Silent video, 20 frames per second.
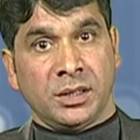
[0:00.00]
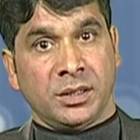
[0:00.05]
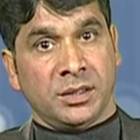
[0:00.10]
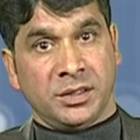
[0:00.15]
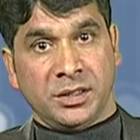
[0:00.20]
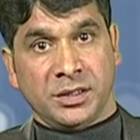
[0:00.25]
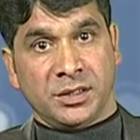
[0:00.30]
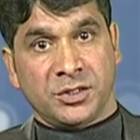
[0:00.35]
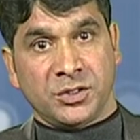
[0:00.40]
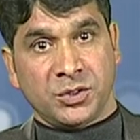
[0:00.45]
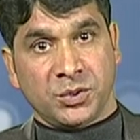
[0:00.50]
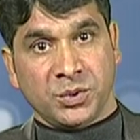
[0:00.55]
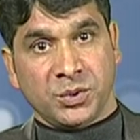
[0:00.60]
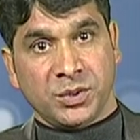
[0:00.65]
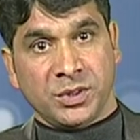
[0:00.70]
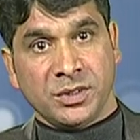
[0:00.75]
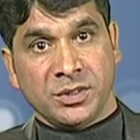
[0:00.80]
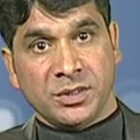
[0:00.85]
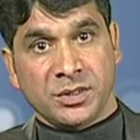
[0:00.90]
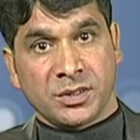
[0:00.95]
Dear
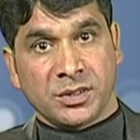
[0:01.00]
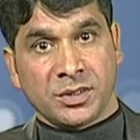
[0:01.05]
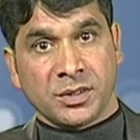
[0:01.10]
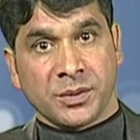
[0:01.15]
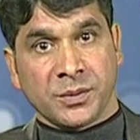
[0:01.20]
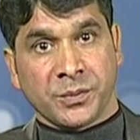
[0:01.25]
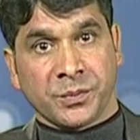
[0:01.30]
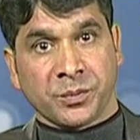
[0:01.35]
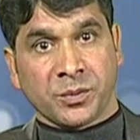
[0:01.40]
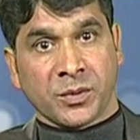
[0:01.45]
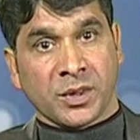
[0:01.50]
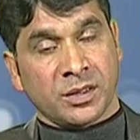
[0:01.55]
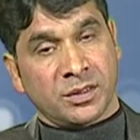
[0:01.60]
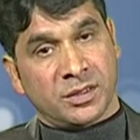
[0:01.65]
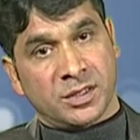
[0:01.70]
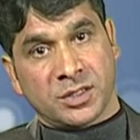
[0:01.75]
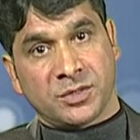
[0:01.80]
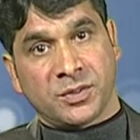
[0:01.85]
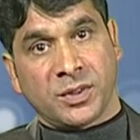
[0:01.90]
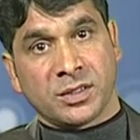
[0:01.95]
students,
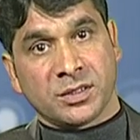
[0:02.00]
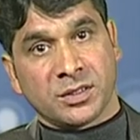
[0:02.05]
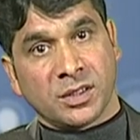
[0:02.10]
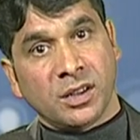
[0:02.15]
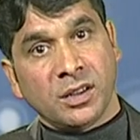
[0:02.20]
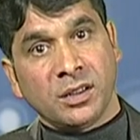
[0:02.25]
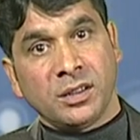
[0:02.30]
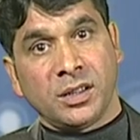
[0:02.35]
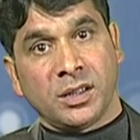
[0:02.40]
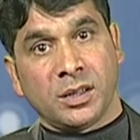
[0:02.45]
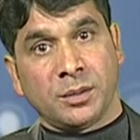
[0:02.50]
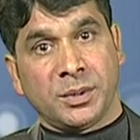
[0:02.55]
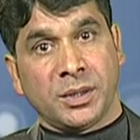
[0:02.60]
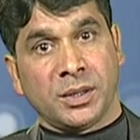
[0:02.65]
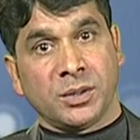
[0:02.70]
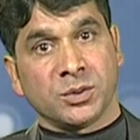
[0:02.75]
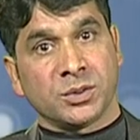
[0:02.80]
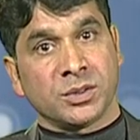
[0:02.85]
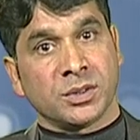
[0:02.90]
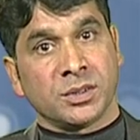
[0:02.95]
this was all
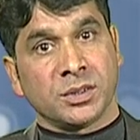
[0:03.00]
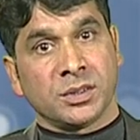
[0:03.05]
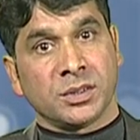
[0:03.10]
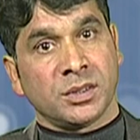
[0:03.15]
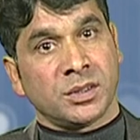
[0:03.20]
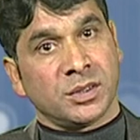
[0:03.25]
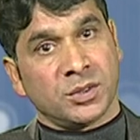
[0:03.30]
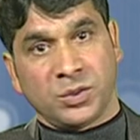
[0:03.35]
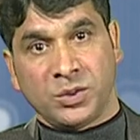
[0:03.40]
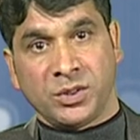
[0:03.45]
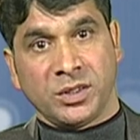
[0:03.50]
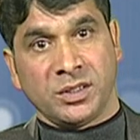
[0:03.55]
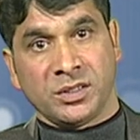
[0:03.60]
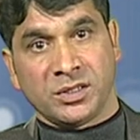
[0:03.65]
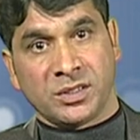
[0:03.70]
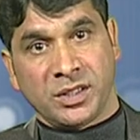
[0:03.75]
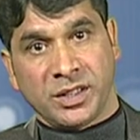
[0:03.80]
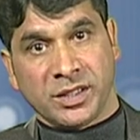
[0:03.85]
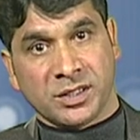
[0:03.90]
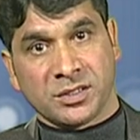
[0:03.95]
about
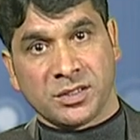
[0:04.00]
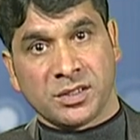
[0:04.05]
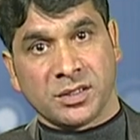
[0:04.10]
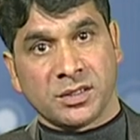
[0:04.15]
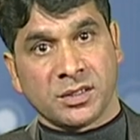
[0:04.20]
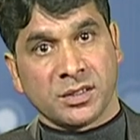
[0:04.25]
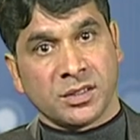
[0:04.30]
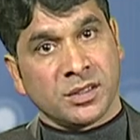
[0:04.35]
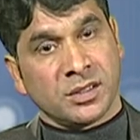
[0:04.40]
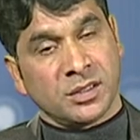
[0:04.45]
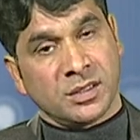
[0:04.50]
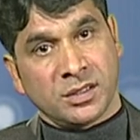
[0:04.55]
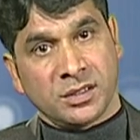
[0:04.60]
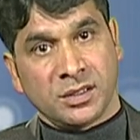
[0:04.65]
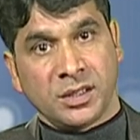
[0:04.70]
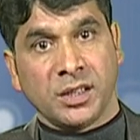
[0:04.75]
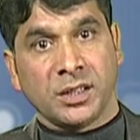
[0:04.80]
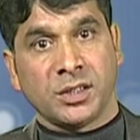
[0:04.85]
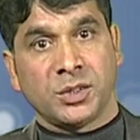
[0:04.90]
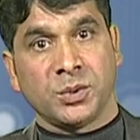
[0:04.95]
today's lecture.
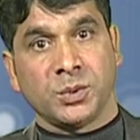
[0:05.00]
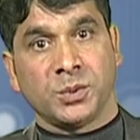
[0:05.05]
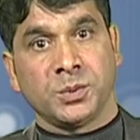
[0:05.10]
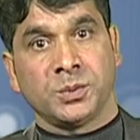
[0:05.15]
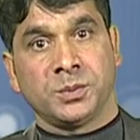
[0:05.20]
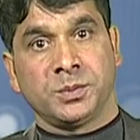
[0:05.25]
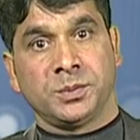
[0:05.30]
Thank you.